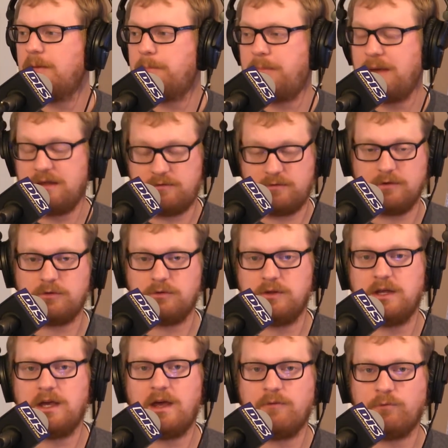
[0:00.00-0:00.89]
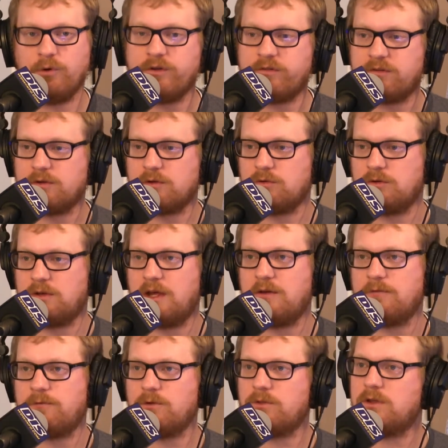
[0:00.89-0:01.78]
basically every single
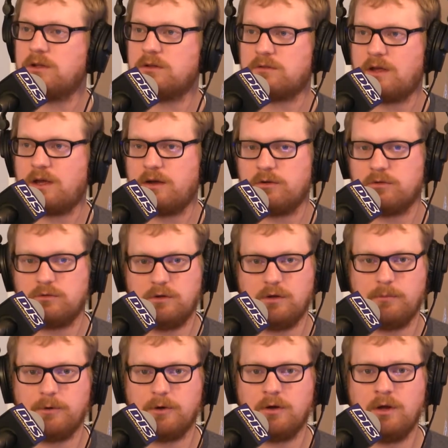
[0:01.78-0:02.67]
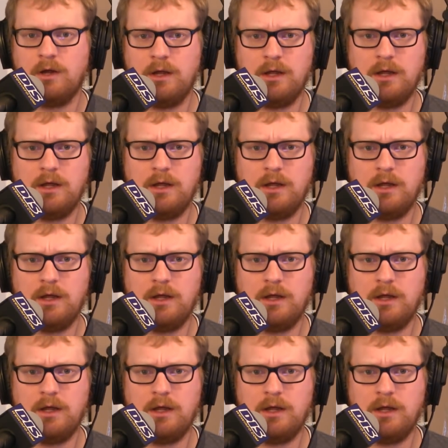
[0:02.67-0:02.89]
day for the entire summer,